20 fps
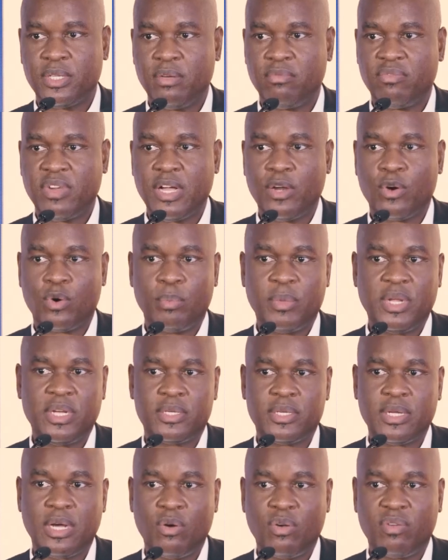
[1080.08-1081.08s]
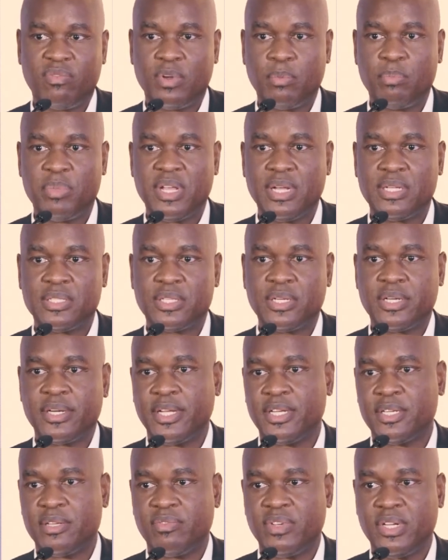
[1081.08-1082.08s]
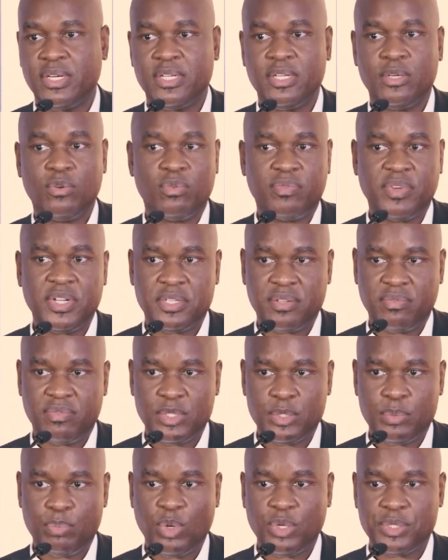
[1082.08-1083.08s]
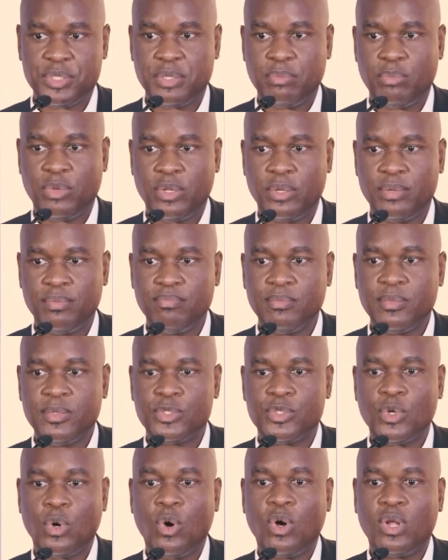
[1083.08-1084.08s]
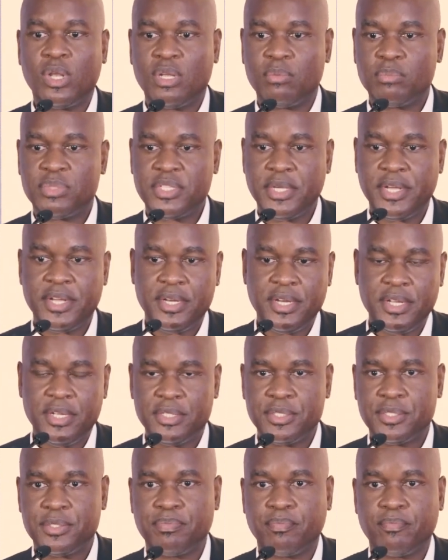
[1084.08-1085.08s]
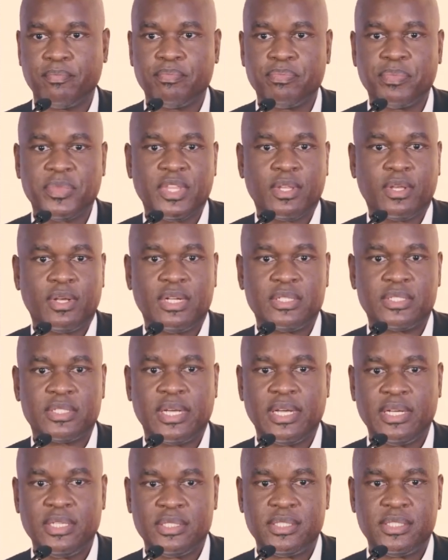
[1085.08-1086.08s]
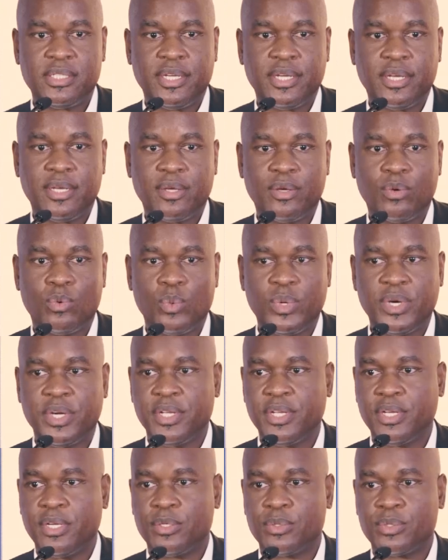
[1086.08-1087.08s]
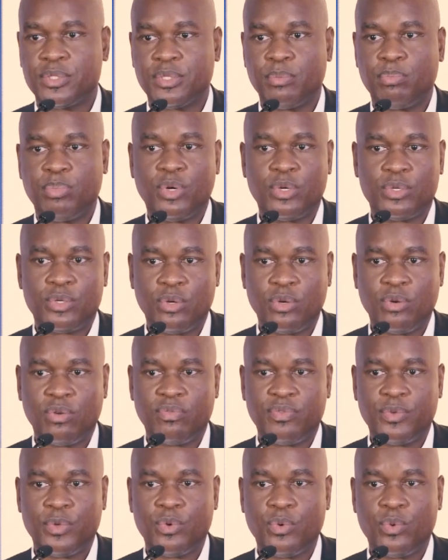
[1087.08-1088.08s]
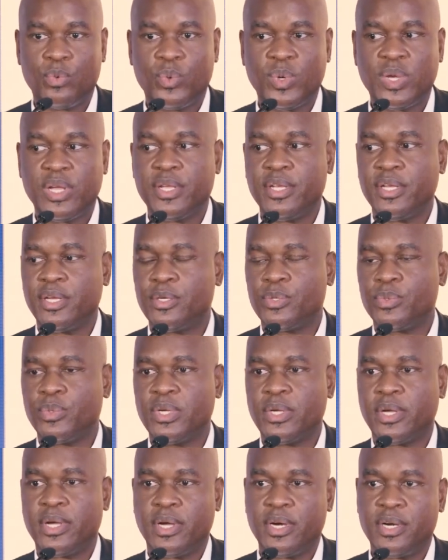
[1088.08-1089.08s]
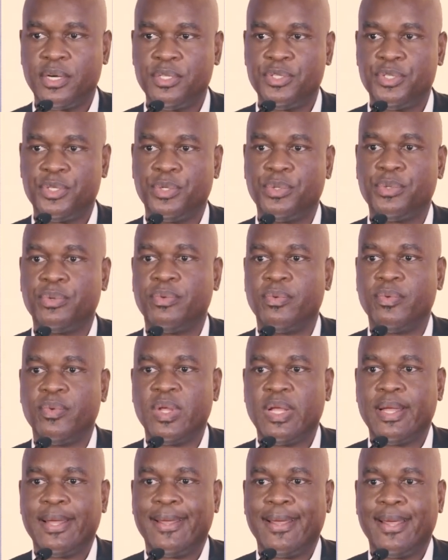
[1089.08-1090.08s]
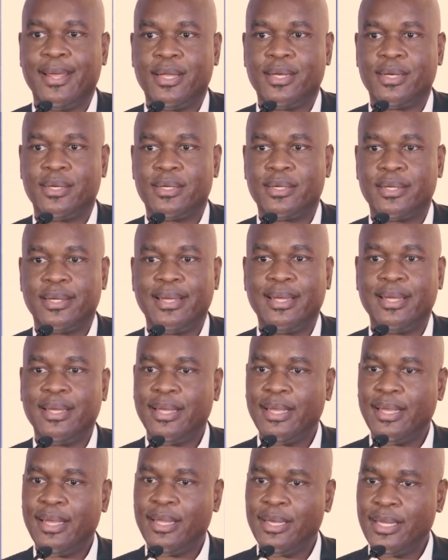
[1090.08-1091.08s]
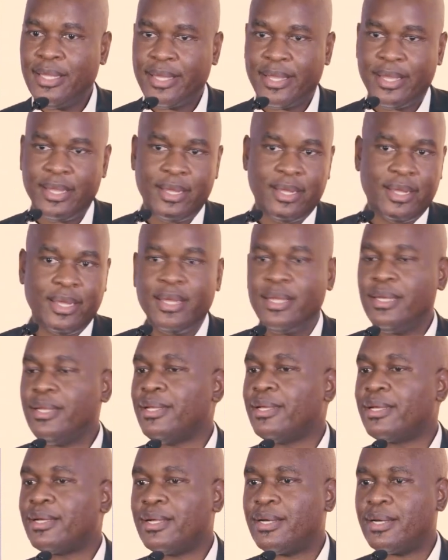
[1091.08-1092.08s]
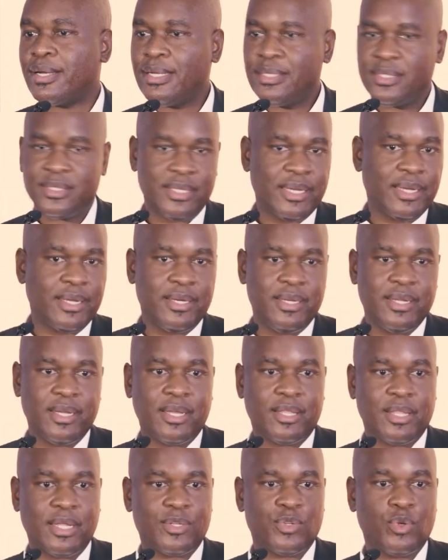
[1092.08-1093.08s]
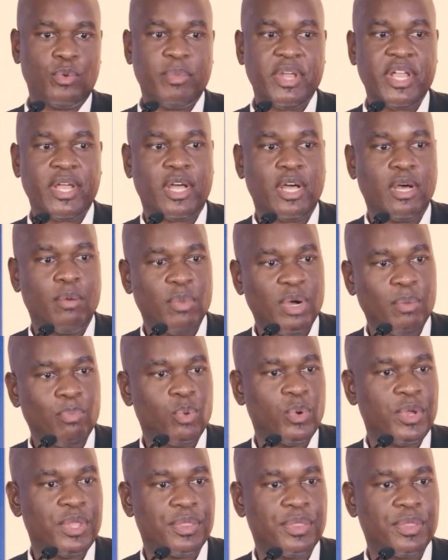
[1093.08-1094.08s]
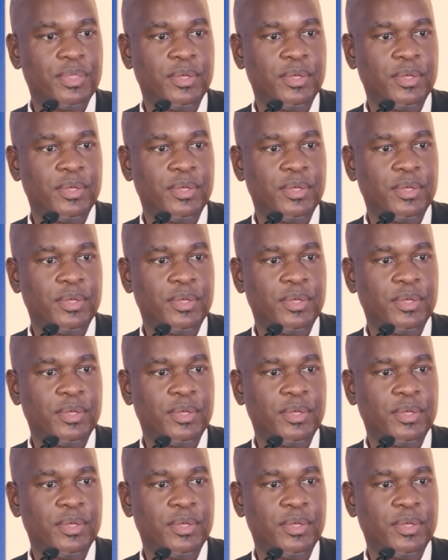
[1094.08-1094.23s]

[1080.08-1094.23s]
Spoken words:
the environment, however, be as creative and innovative as possible. So all I'm saying is, as KCA, we're here to support all of you. We're here to encourage you. And any crazy idea that you may come up with